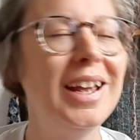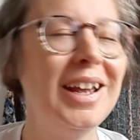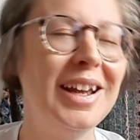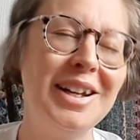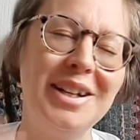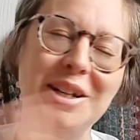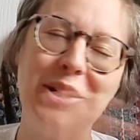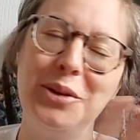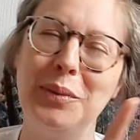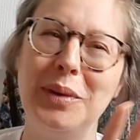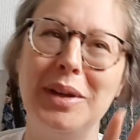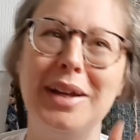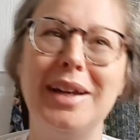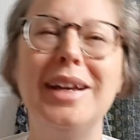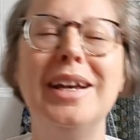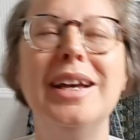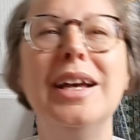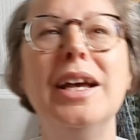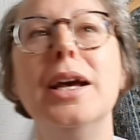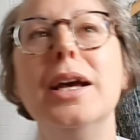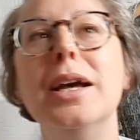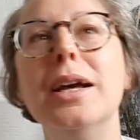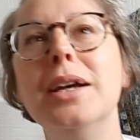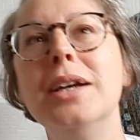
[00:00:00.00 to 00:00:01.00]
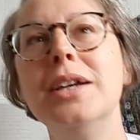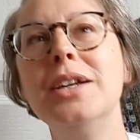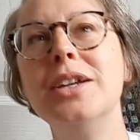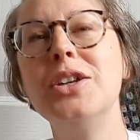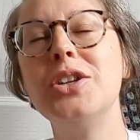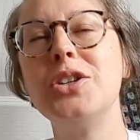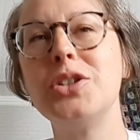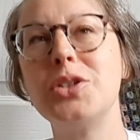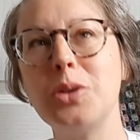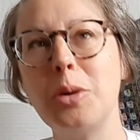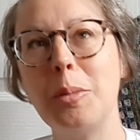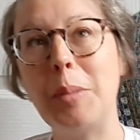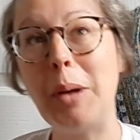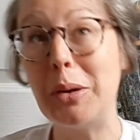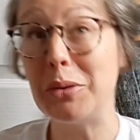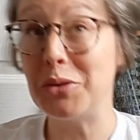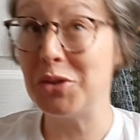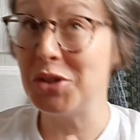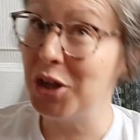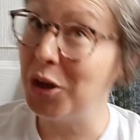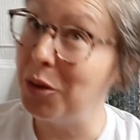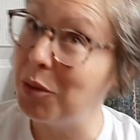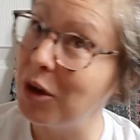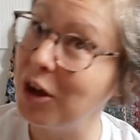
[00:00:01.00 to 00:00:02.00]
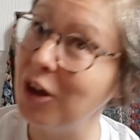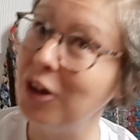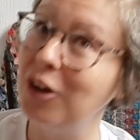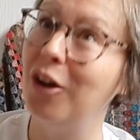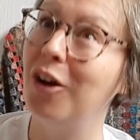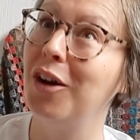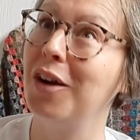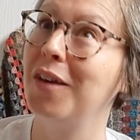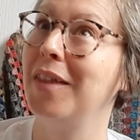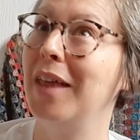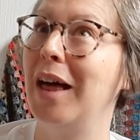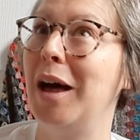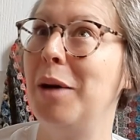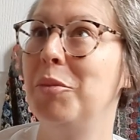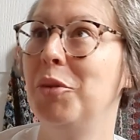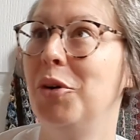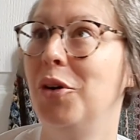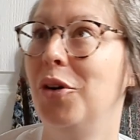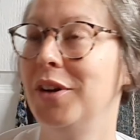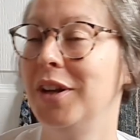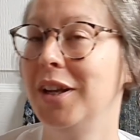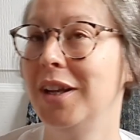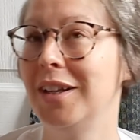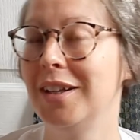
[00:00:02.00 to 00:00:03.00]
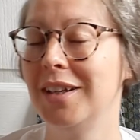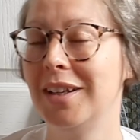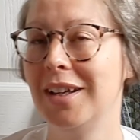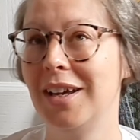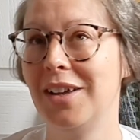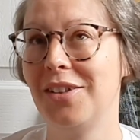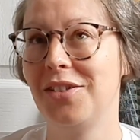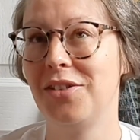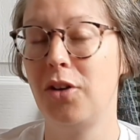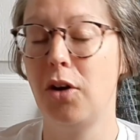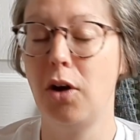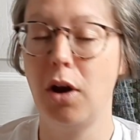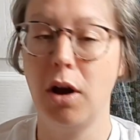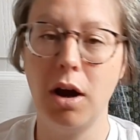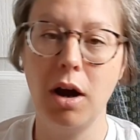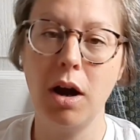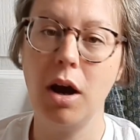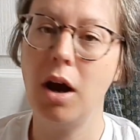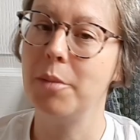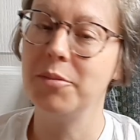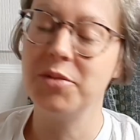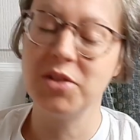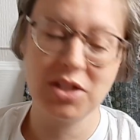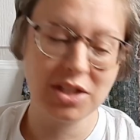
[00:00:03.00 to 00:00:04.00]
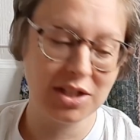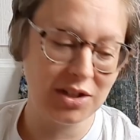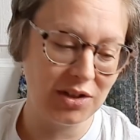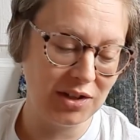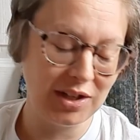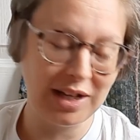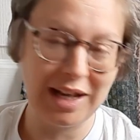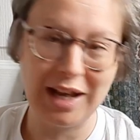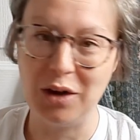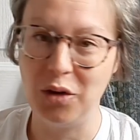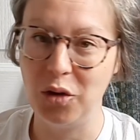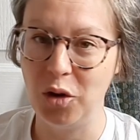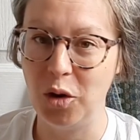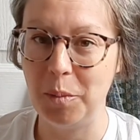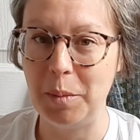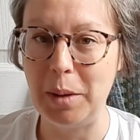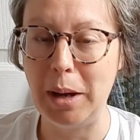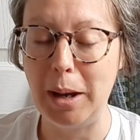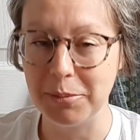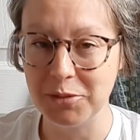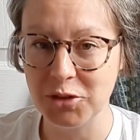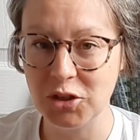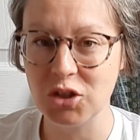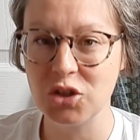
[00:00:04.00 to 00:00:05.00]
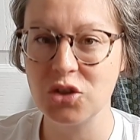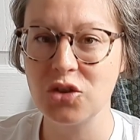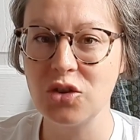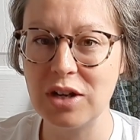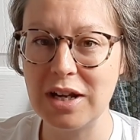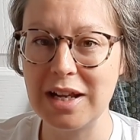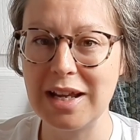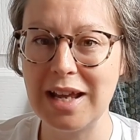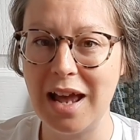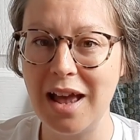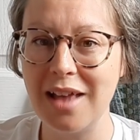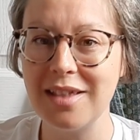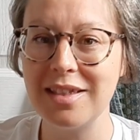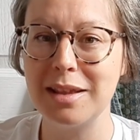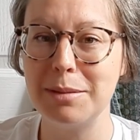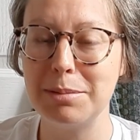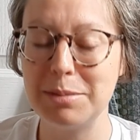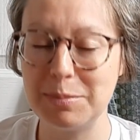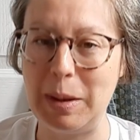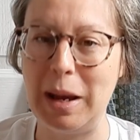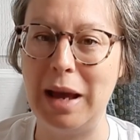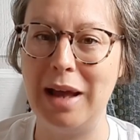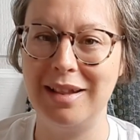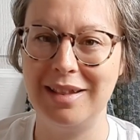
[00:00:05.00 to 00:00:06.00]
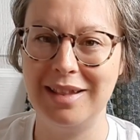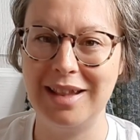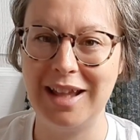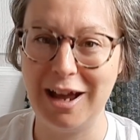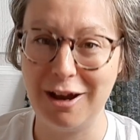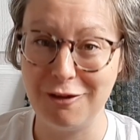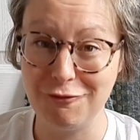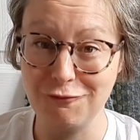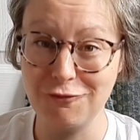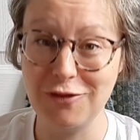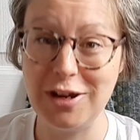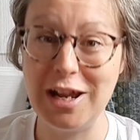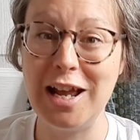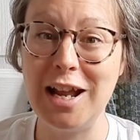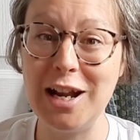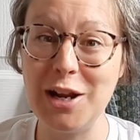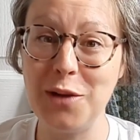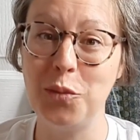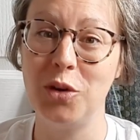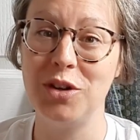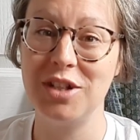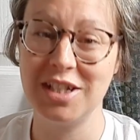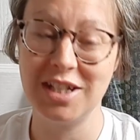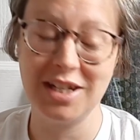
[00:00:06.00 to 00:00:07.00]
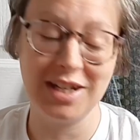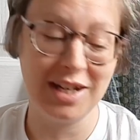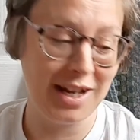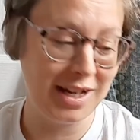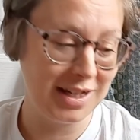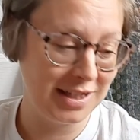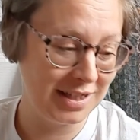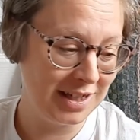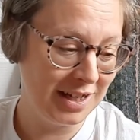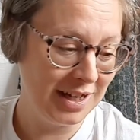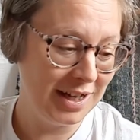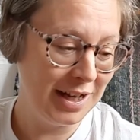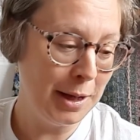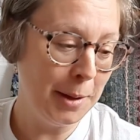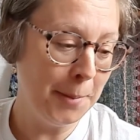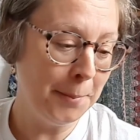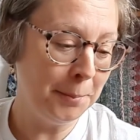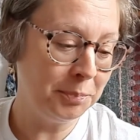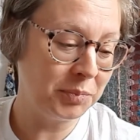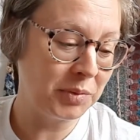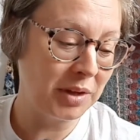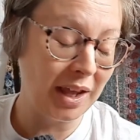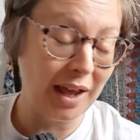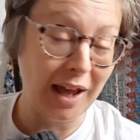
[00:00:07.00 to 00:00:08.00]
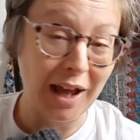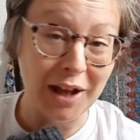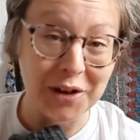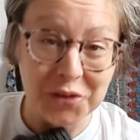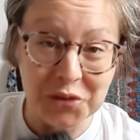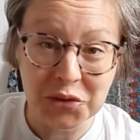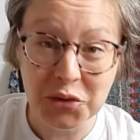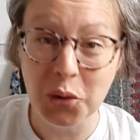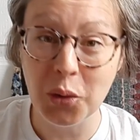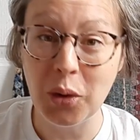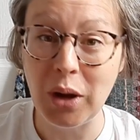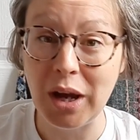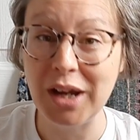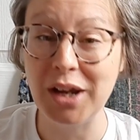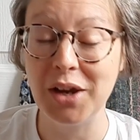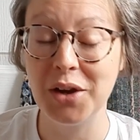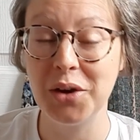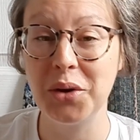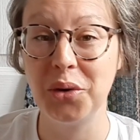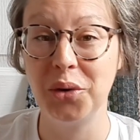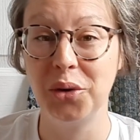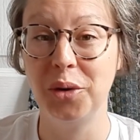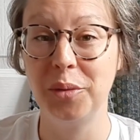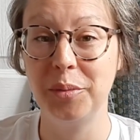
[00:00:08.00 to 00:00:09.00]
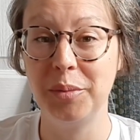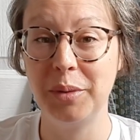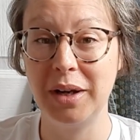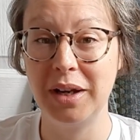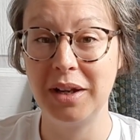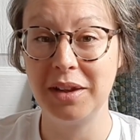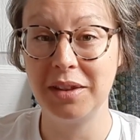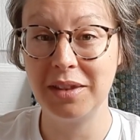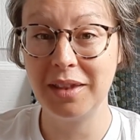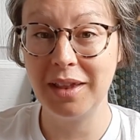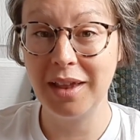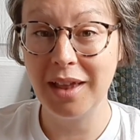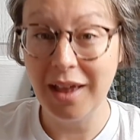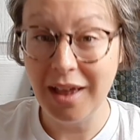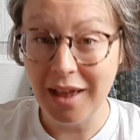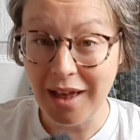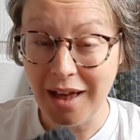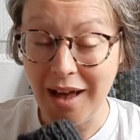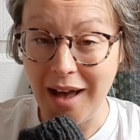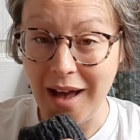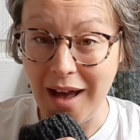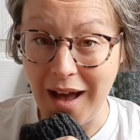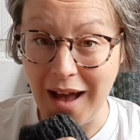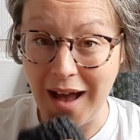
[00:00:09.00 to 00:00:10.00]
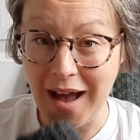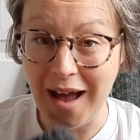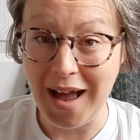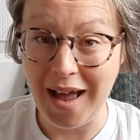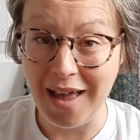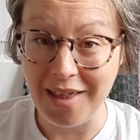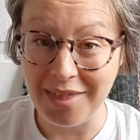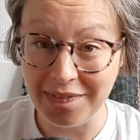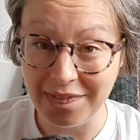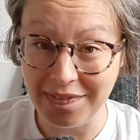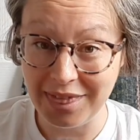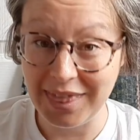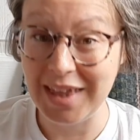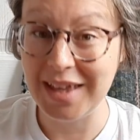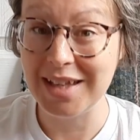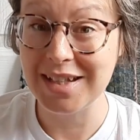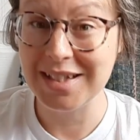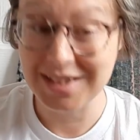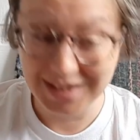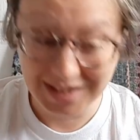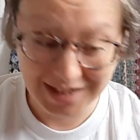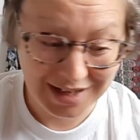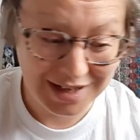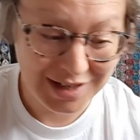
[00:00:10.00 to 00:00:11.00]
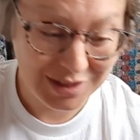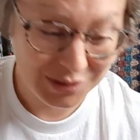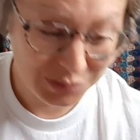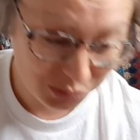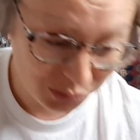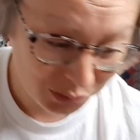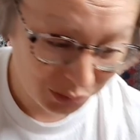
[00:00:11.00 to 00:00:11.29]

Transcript: anyway, so about 2 o'clock that morning, I thought, oh, I'm just going to get up. I'm just going to get the pattern that I really want to knit, that I know I can cope with. And this is